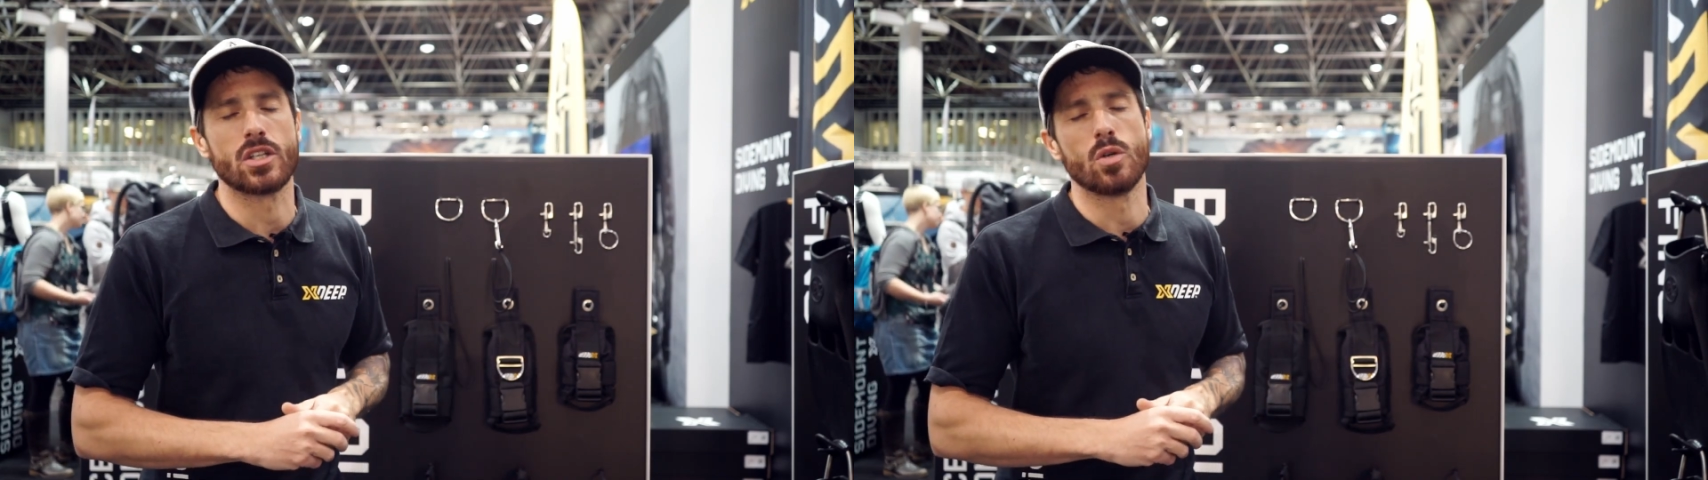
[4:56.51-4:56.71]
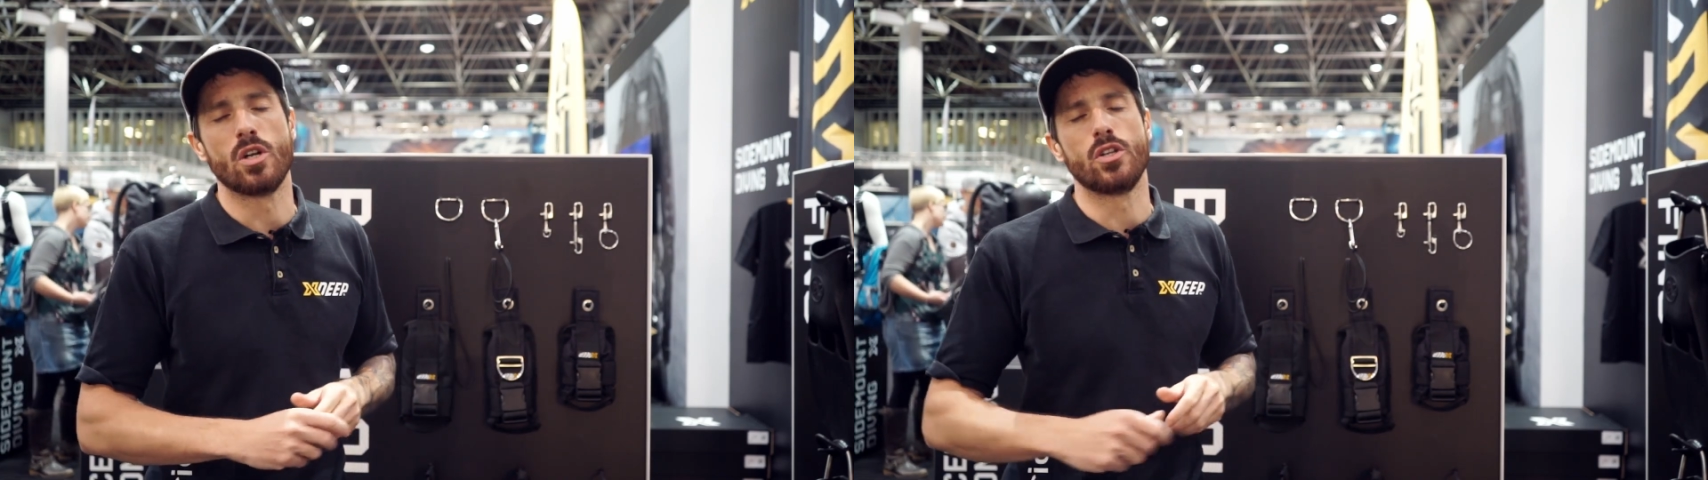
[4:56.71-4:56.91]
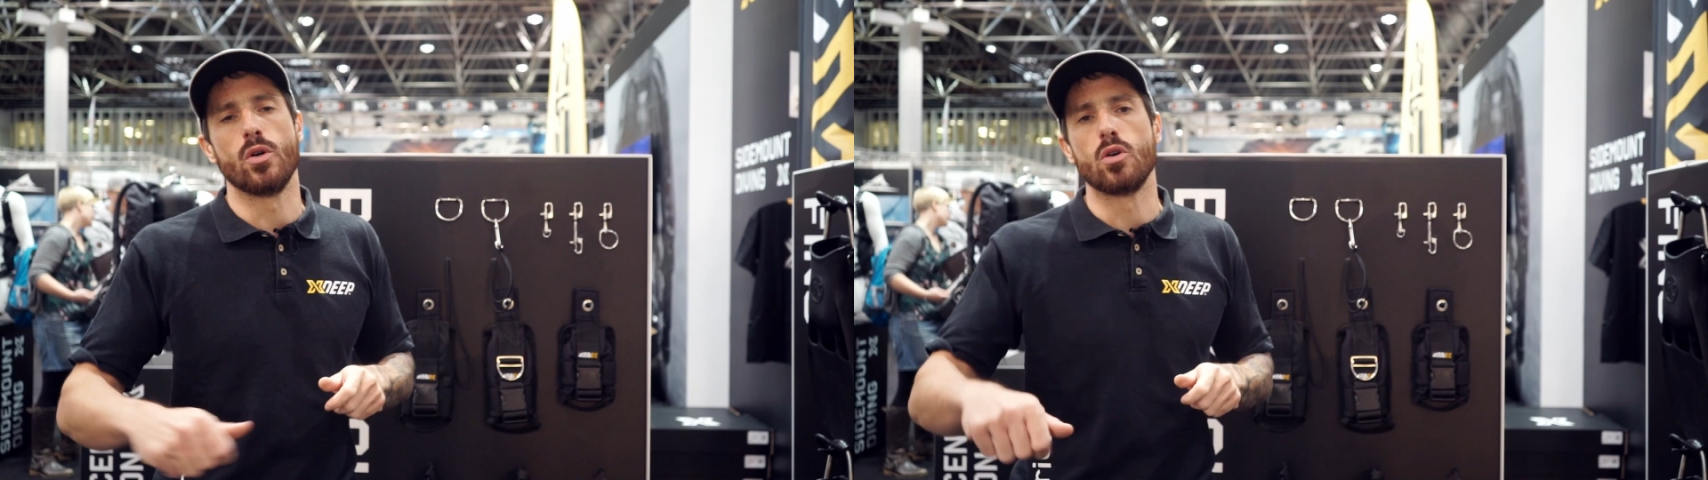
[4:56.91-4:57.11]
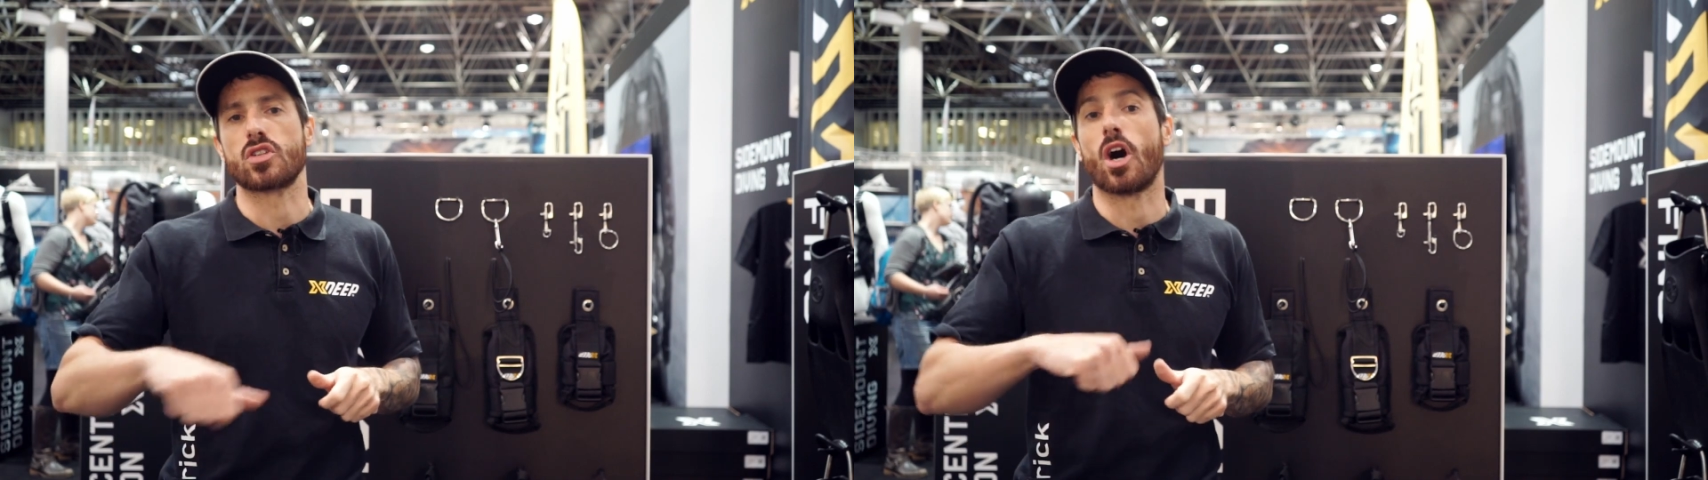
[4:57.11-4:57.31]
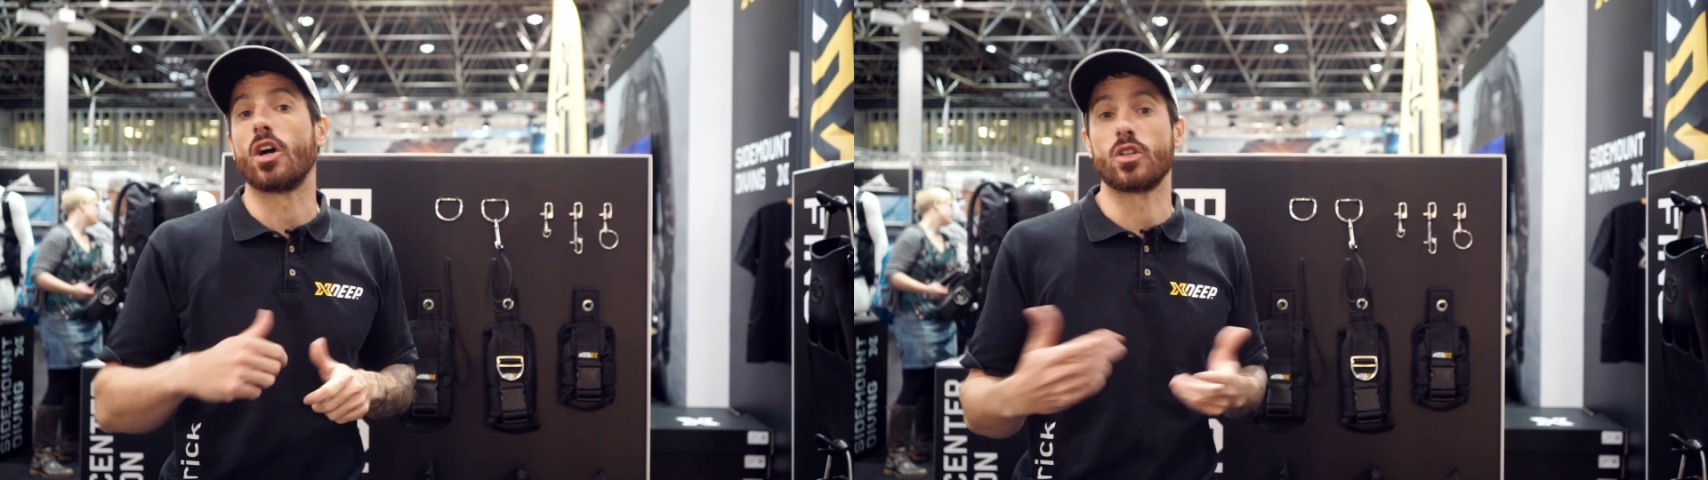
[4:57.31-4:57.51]
you will use
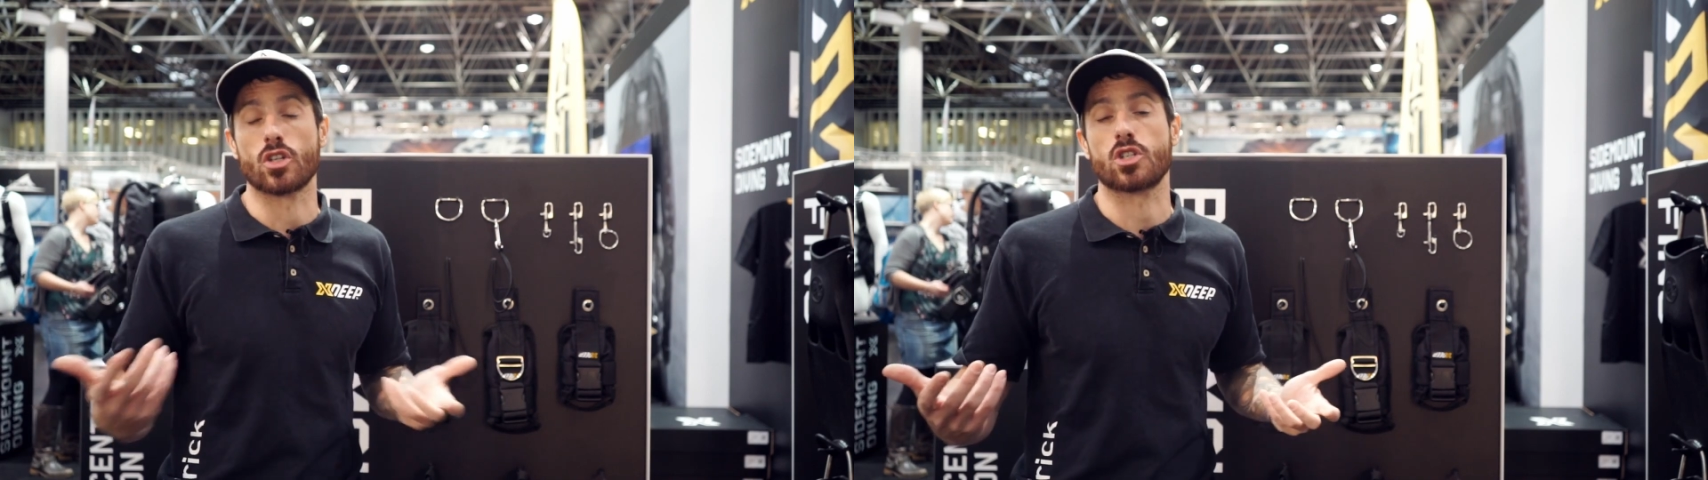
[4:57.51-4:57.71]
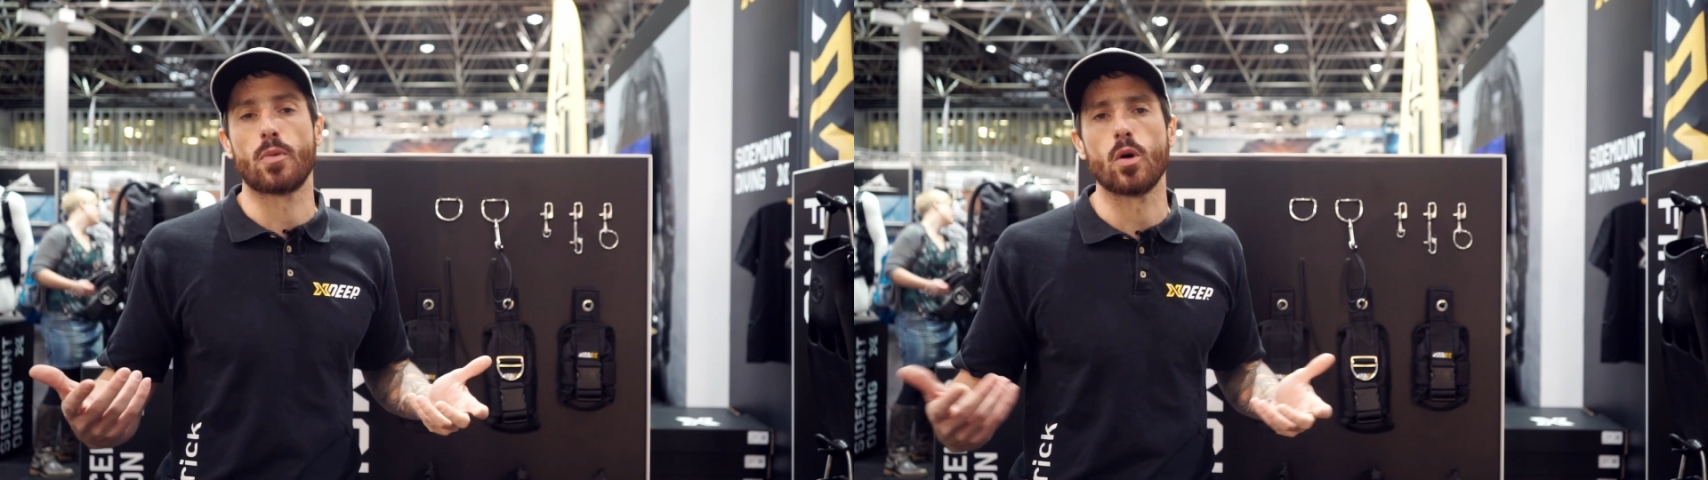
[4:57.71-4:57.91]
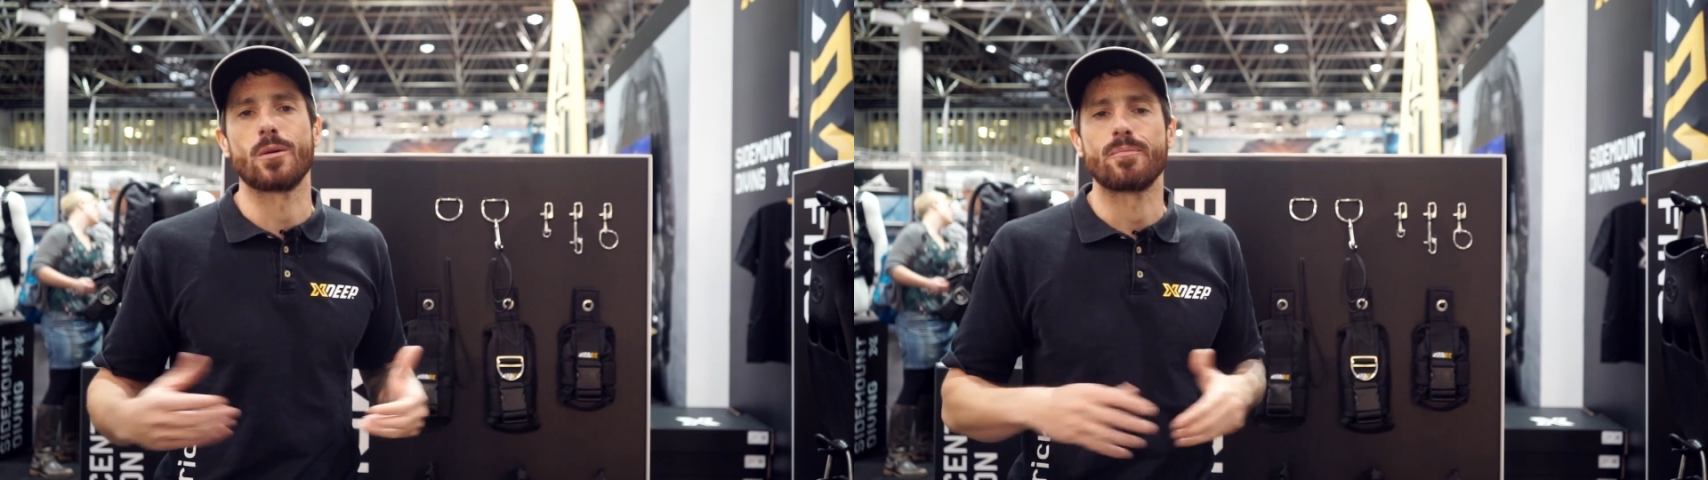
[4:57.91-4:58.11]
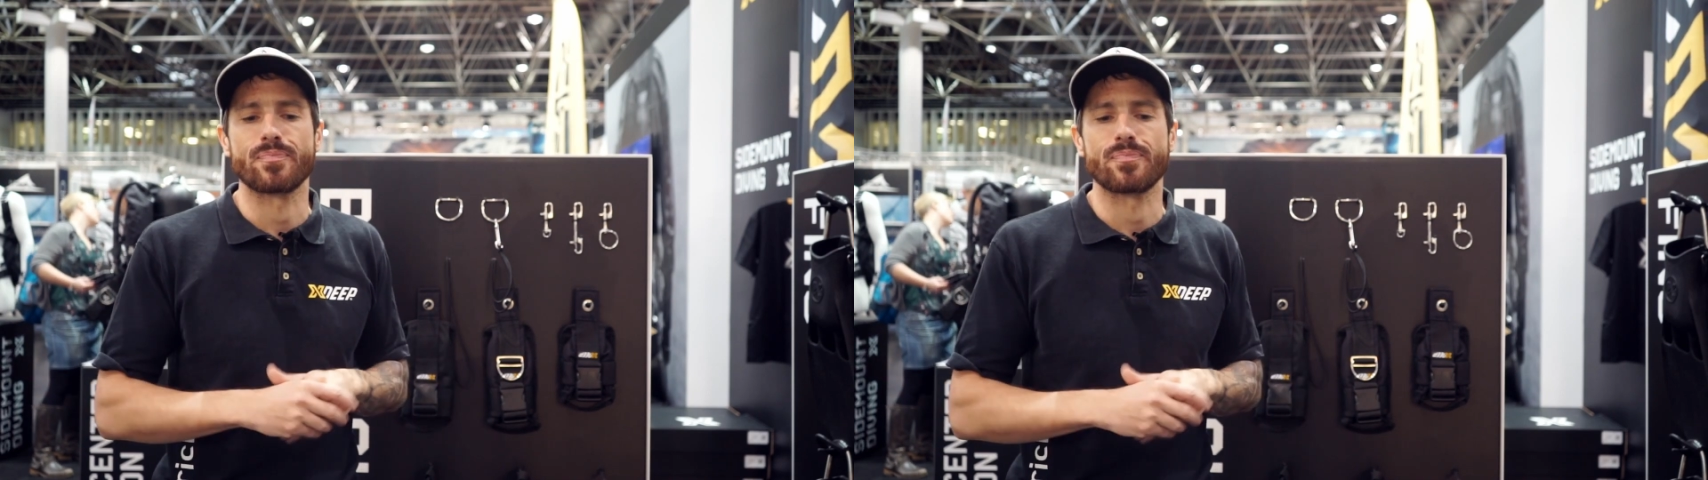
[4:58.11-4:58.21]
on your spool.